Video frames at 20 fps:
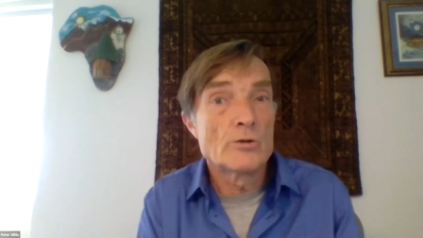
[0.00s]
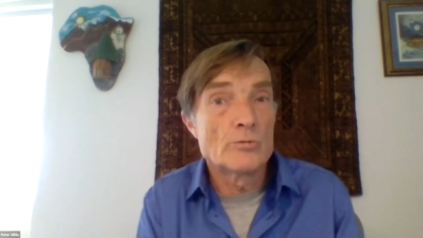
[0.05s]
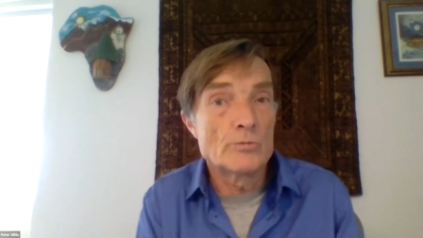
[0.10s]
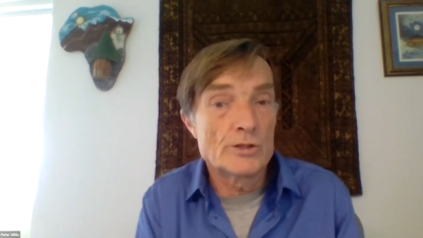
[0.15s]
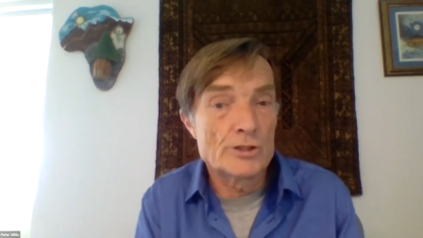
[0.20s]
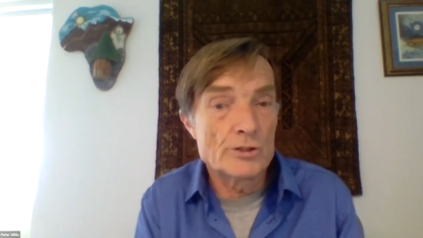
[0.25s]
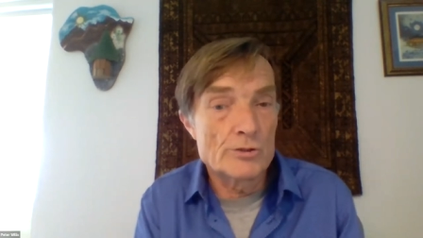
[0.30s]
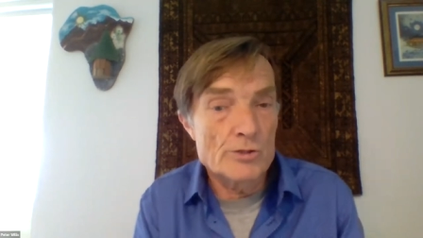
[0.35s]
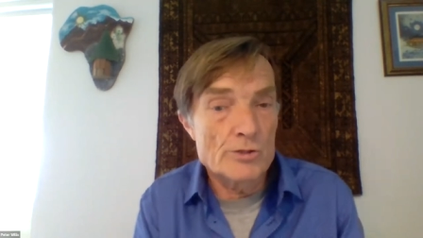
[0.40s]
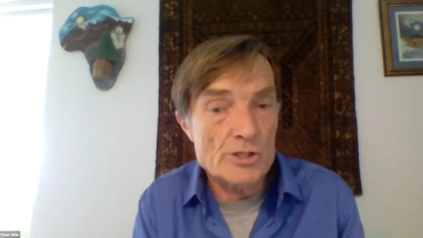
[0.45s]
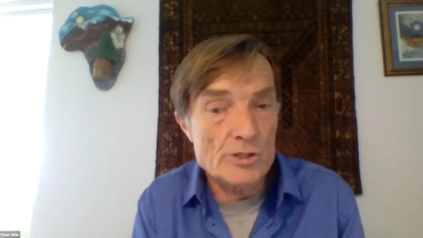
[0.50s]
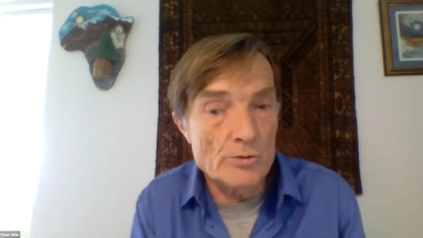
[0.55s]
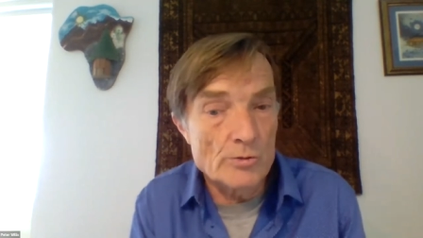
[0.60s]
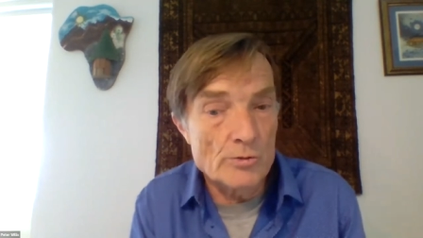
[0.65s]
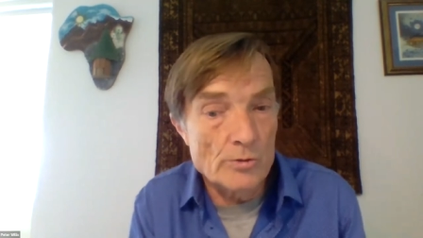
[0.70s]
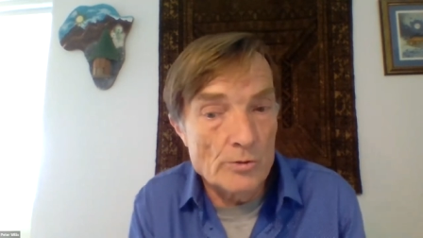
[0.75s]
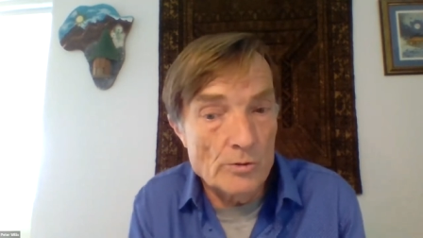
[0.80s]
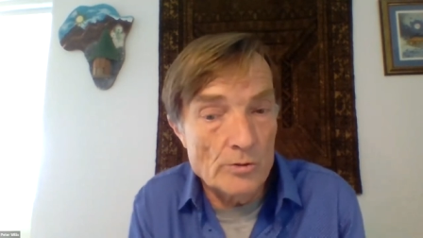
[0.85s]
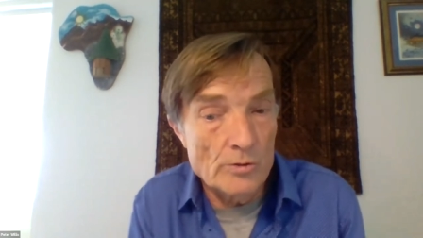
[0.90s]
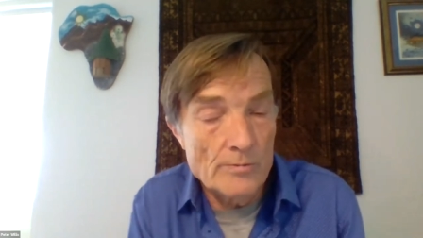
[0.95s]
reduce
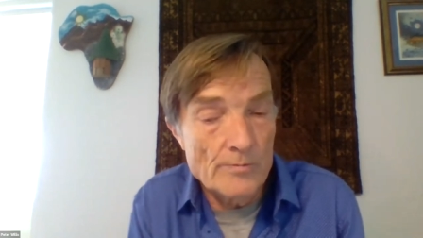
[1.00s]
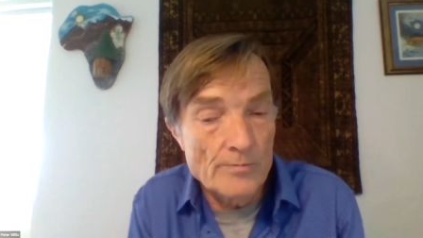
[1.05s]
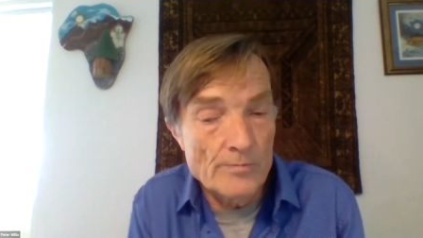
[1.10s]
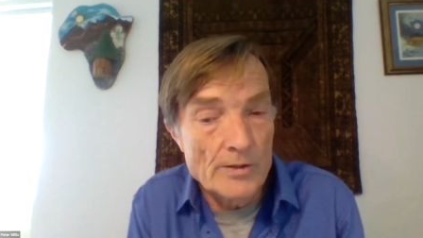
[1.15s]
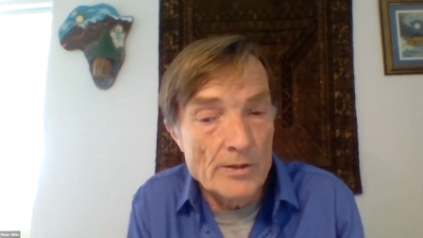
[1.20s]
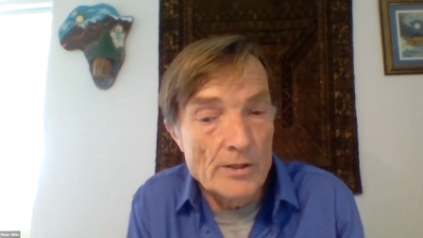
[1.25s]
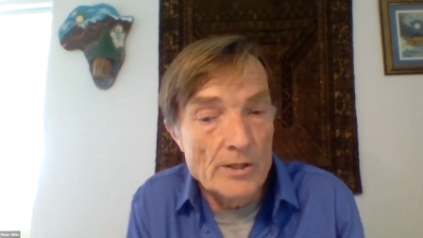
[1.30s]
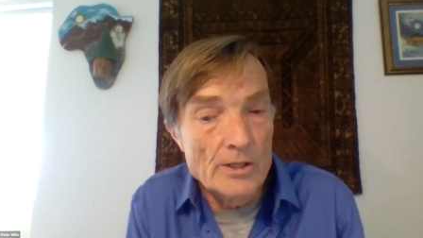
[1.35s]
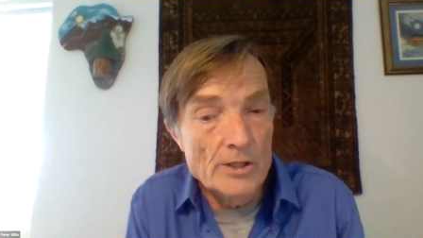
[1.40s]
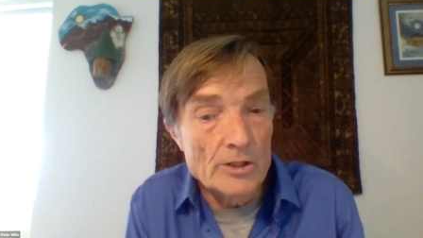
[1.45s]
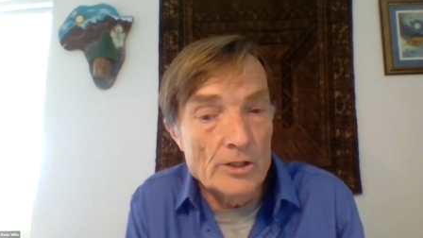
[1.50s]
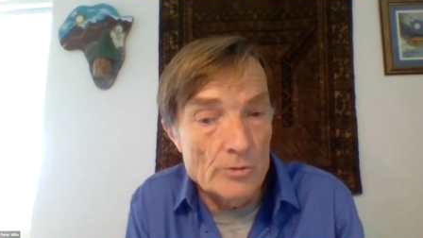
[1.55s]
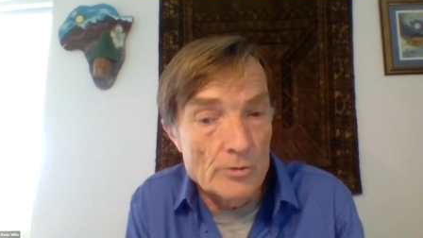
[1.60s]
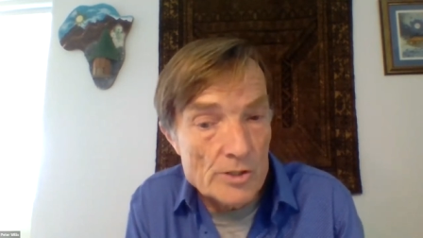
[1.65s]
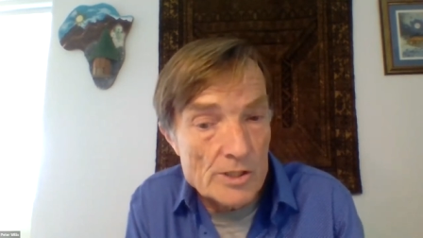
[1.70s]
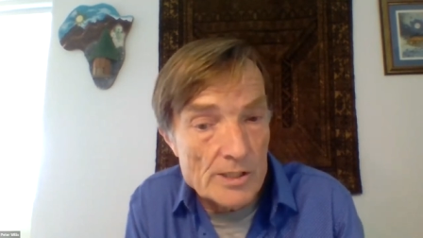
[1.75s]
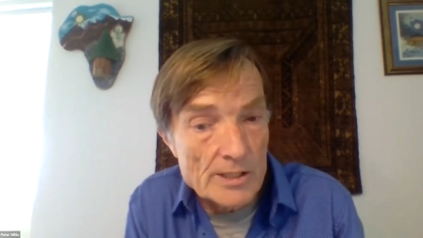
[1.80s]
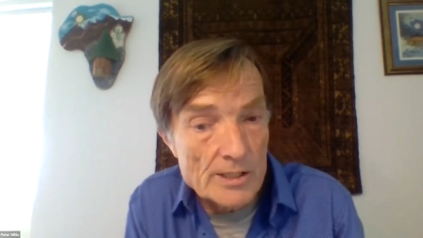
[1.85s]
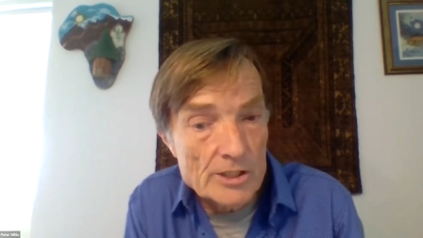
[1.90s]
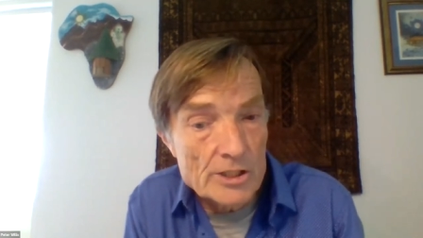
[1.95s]
your
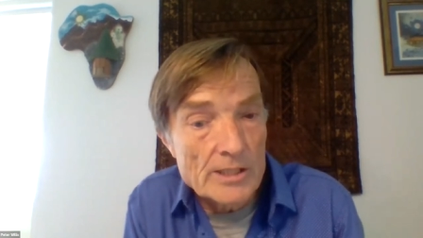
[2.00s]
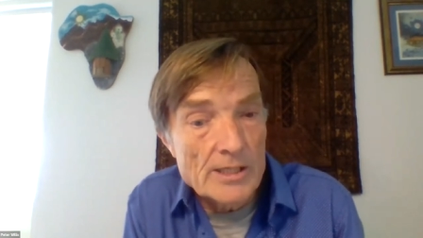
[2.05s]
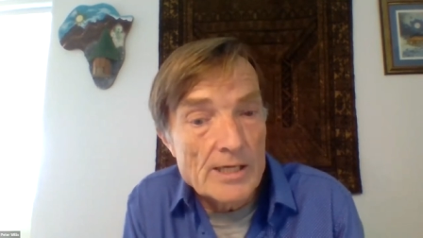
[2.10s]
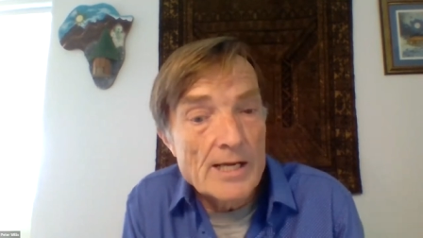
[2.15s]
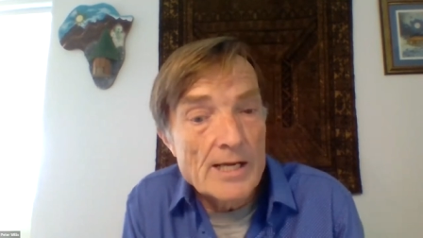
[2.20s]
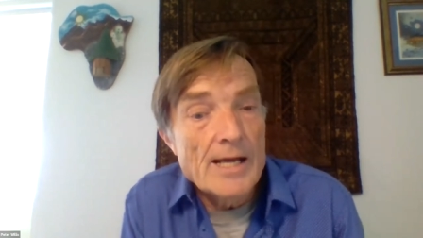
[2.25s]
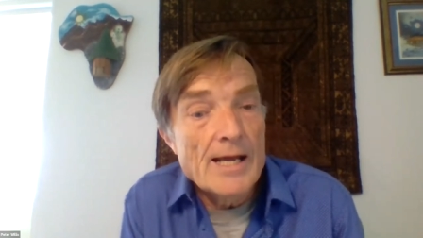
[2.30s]
usage.